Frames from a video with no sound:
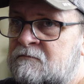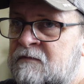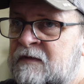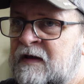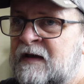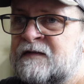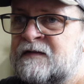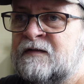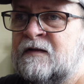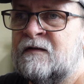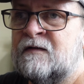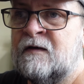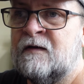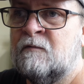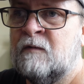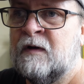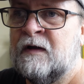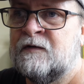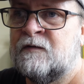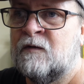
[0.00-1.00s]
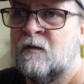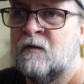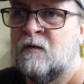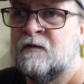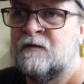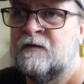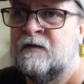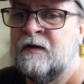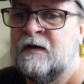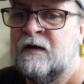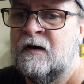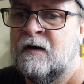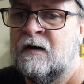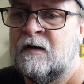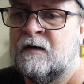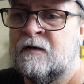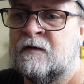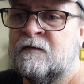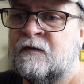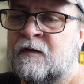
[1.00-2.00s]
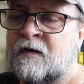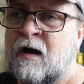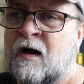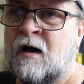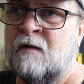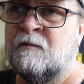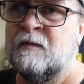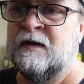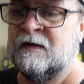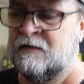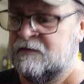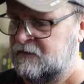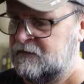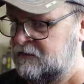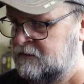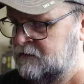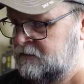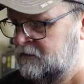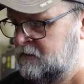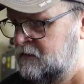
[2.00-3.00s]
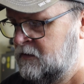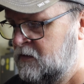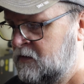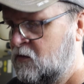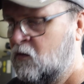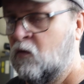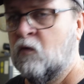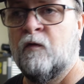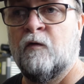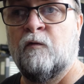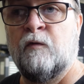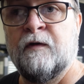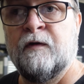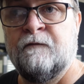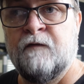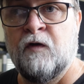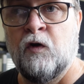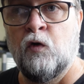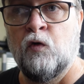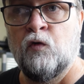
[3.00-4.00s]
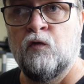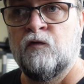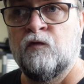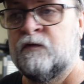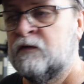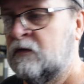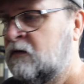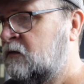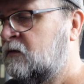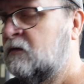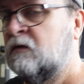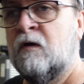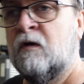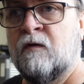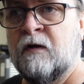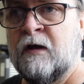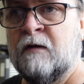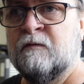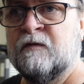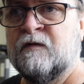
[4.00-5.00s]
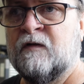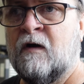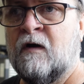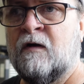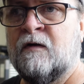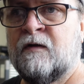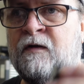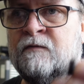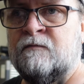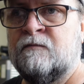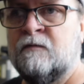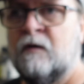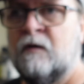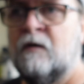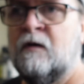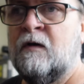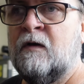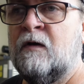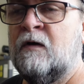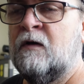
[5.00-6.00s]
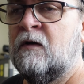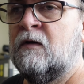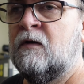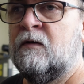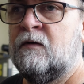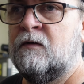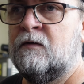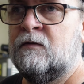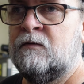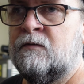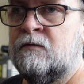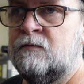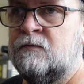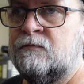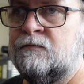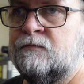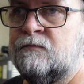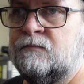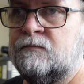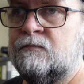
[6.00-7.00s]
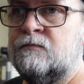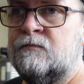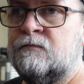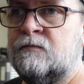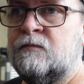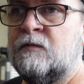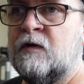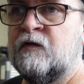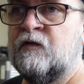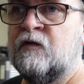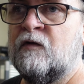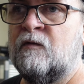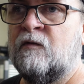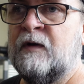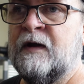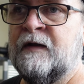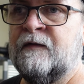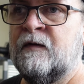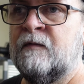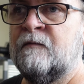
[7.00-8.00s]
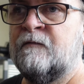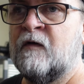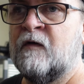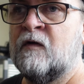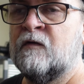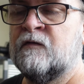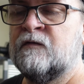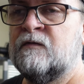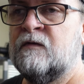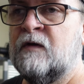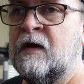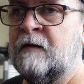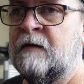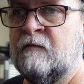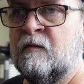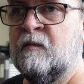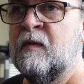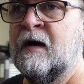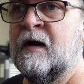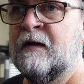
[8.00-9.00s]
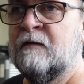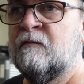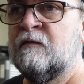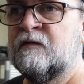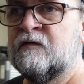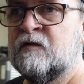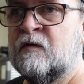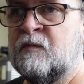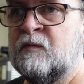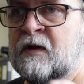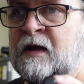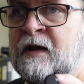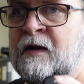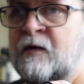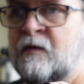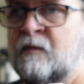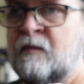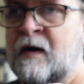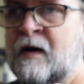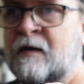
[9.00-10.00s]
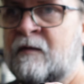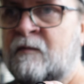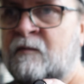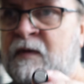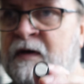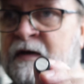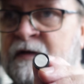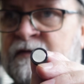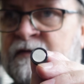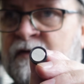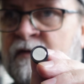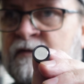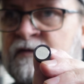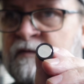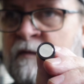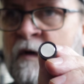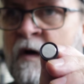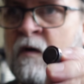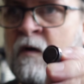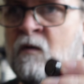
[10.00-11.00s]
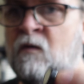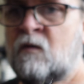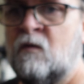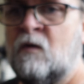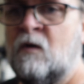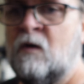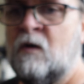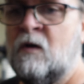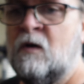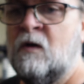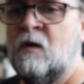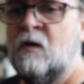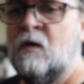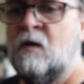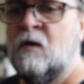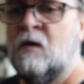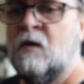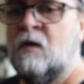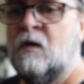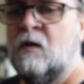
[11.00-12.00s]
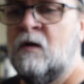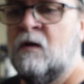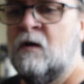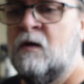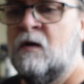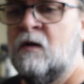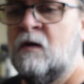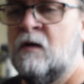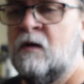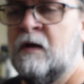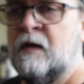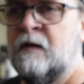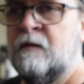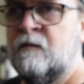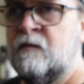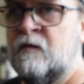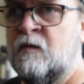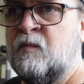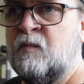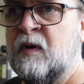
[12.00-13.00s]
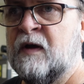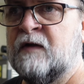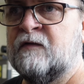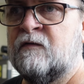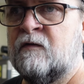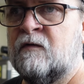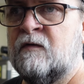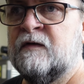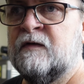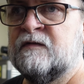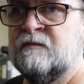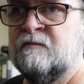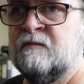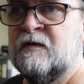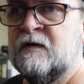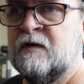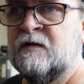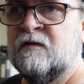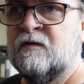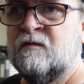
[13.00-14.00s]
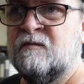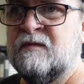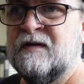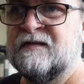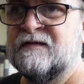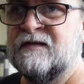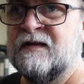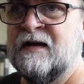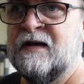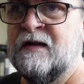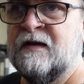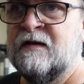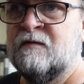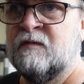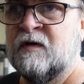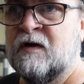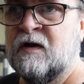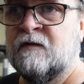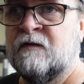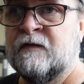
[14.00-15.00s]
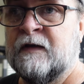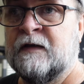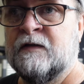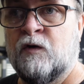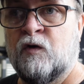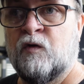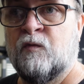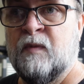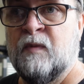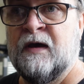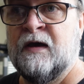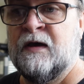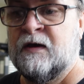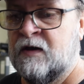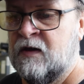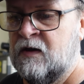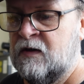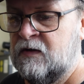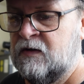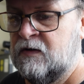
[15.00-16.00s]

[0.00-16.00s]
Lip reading: instantly went towards the comments or the reviews on Amazon, and I should have read them first. Everybody was complaining about them being so small, and the picture is a little misleading because they look big.